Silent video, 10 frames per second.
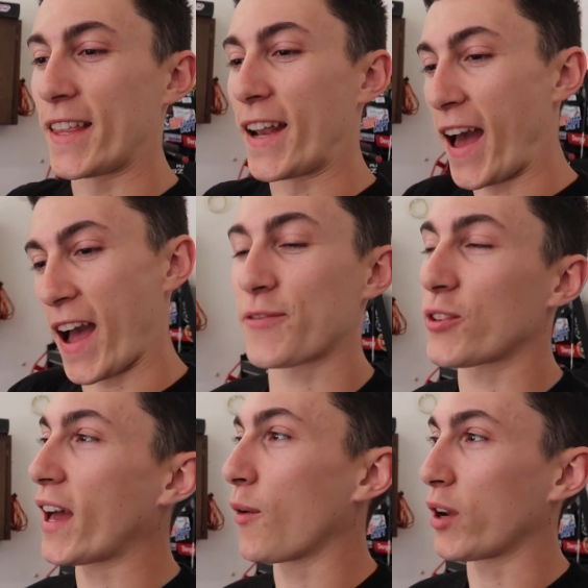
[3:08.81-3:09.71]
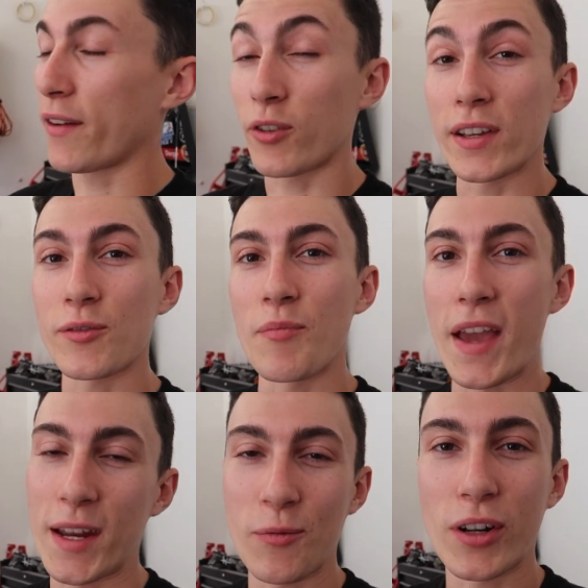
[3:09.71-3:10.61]
And then after that, whatever is
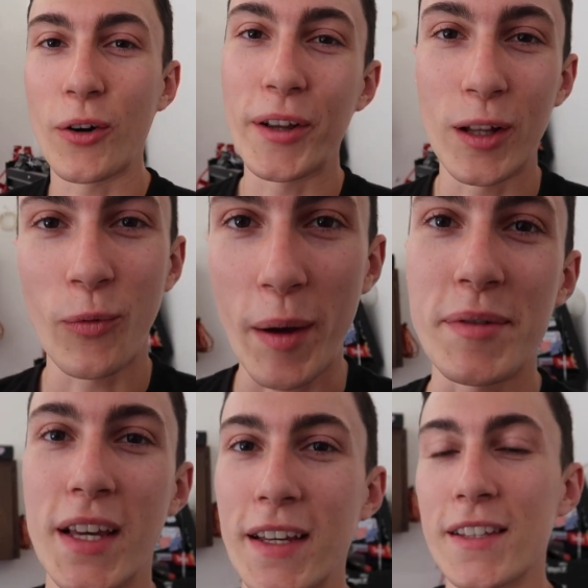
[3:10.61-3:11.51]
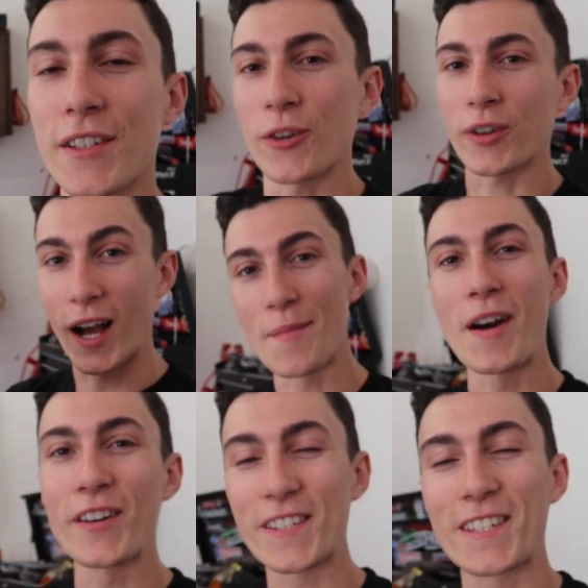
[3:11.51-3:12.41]
remaining will go on the website. So come
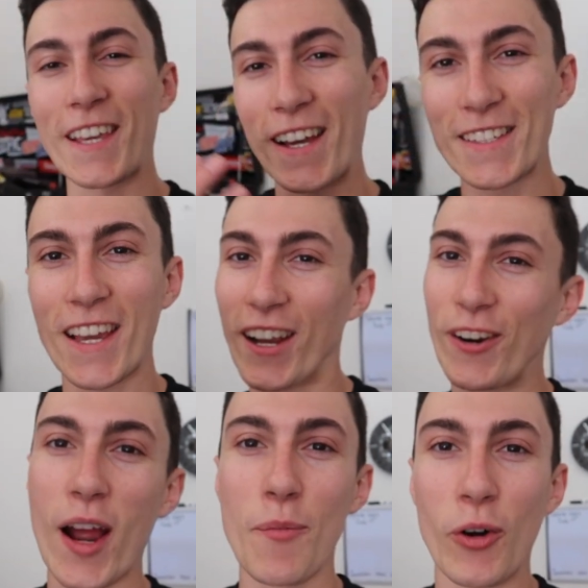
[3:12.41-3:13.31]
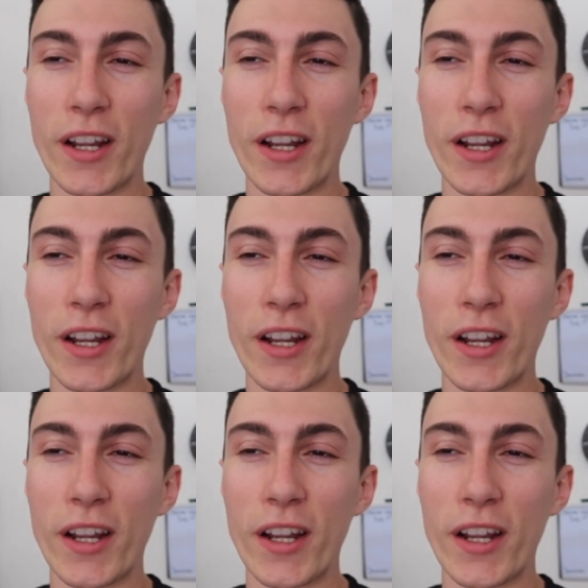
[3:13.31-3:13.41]
out, see us, and grab